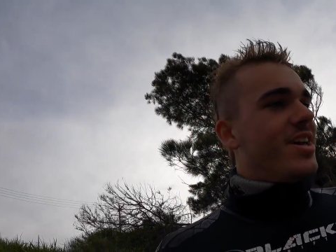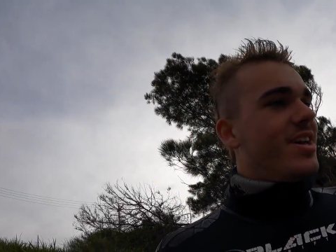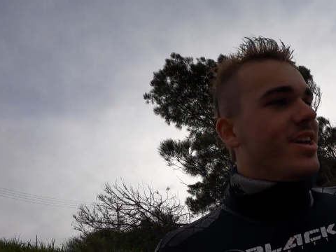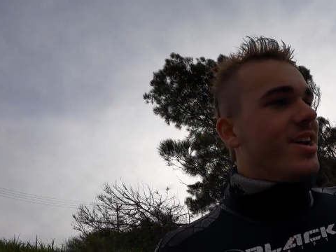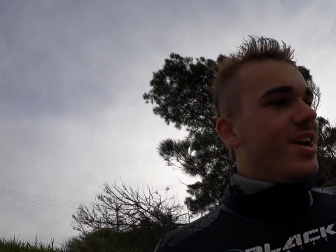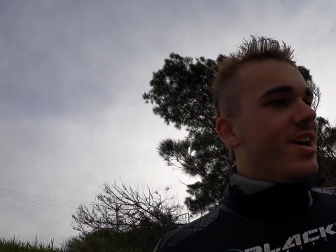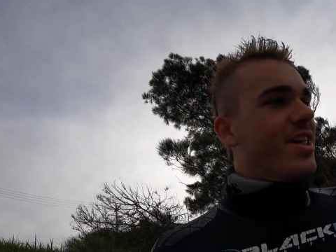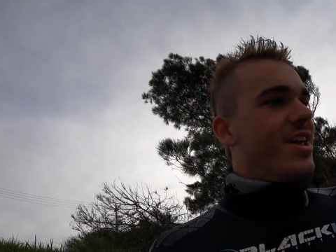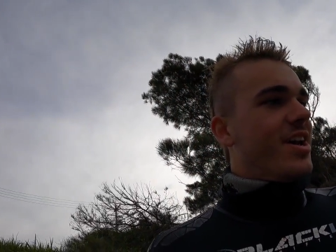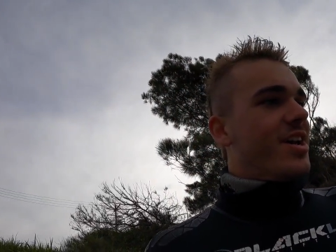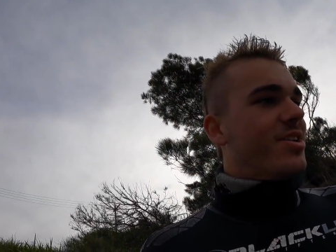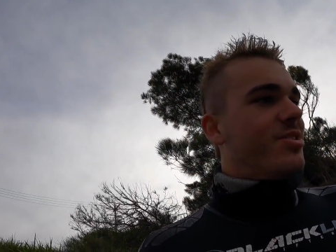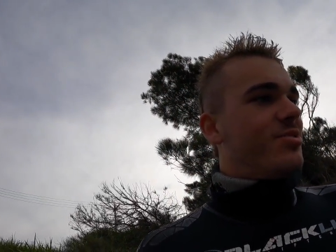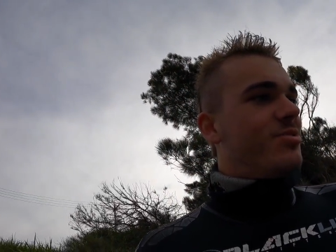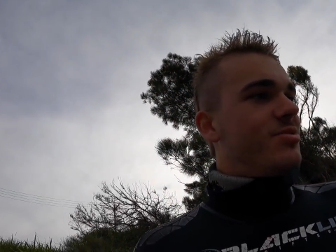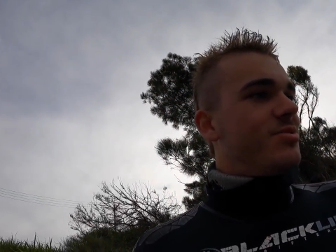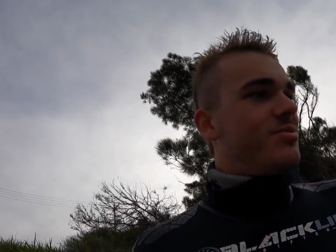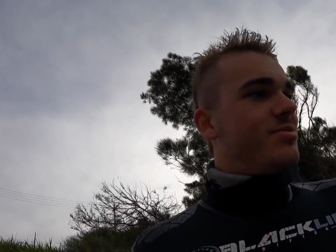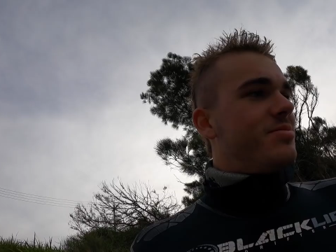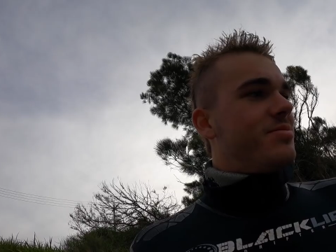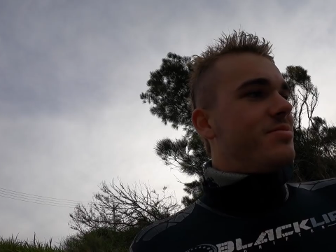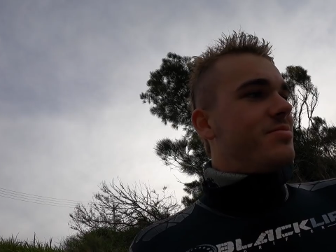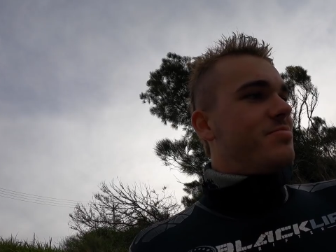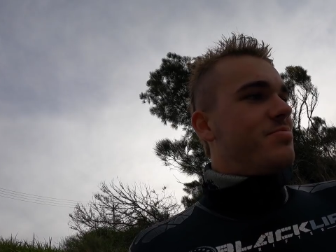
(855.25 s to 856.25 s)
You know, they
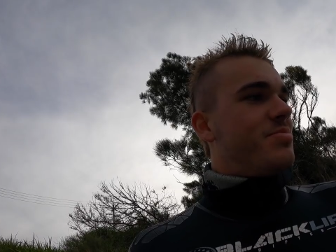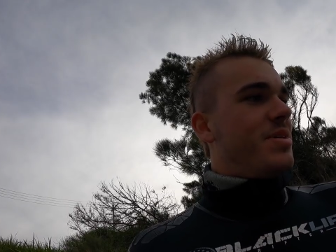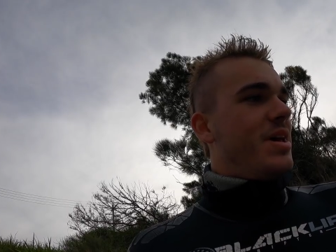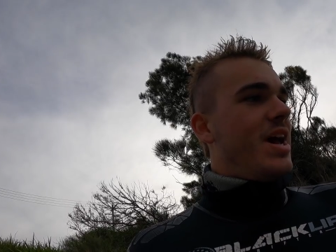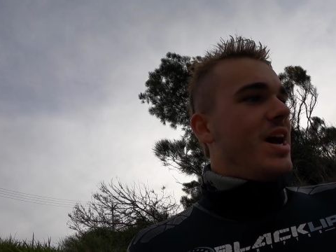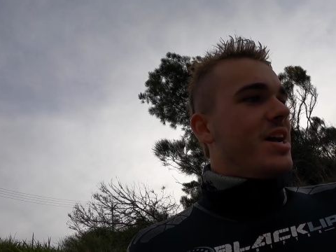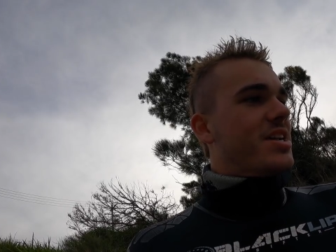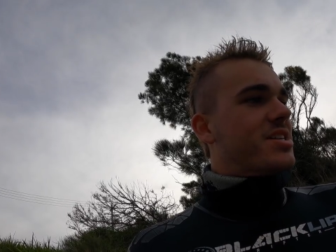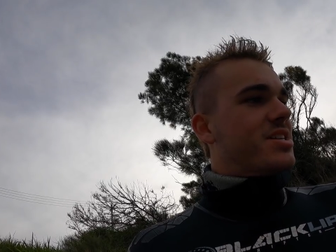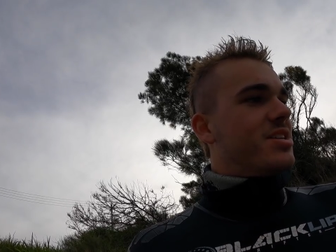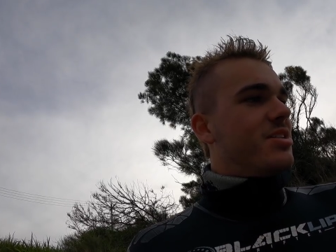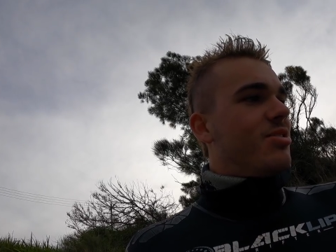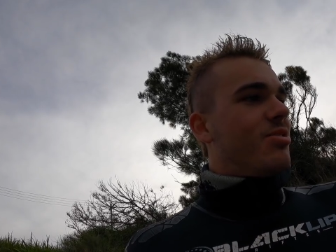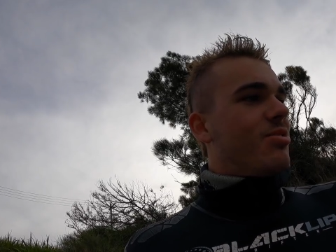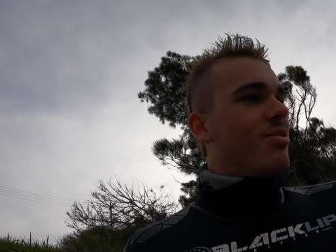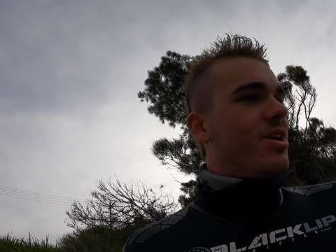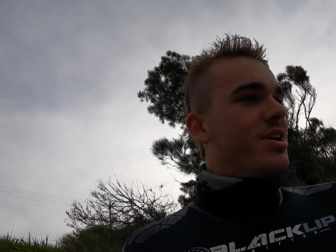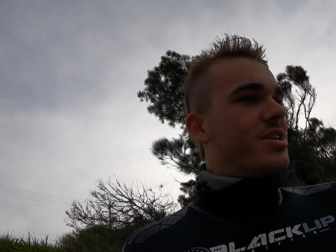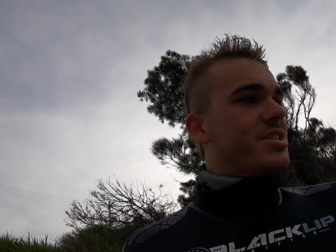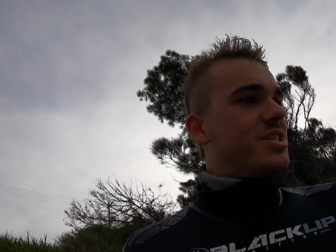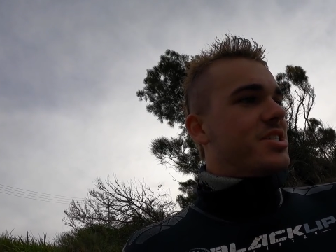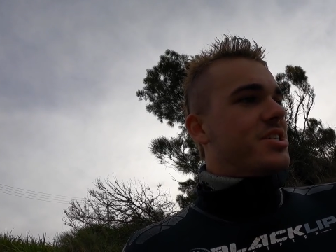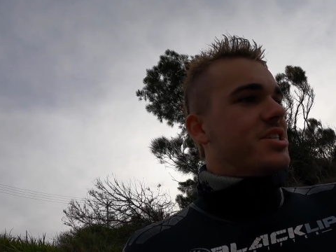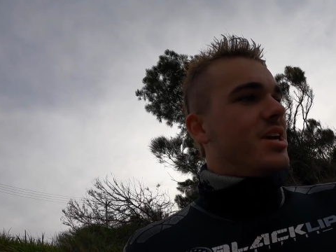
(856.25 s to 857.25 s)
could be actually all
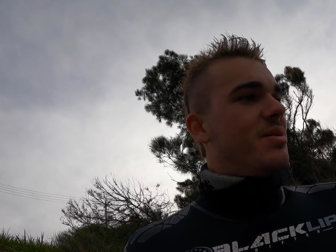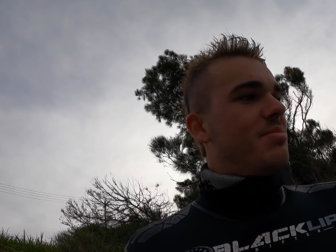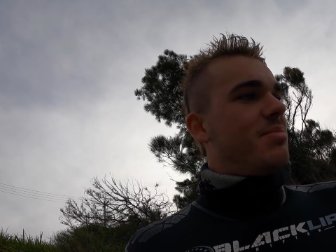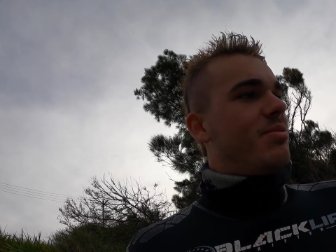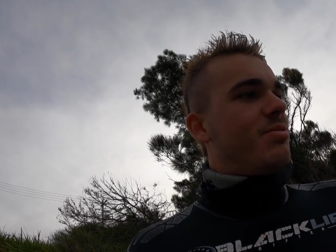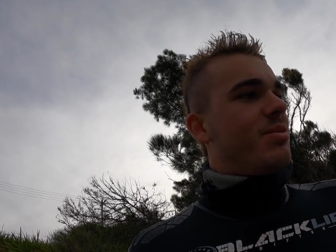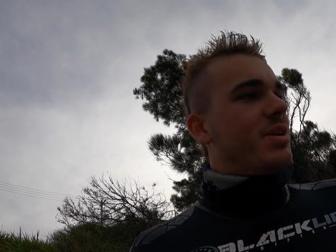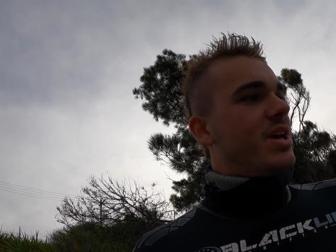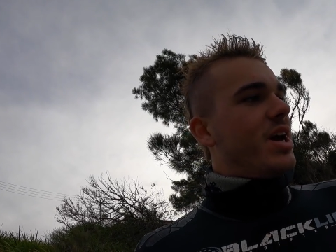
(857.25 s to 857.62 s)
right sashimi.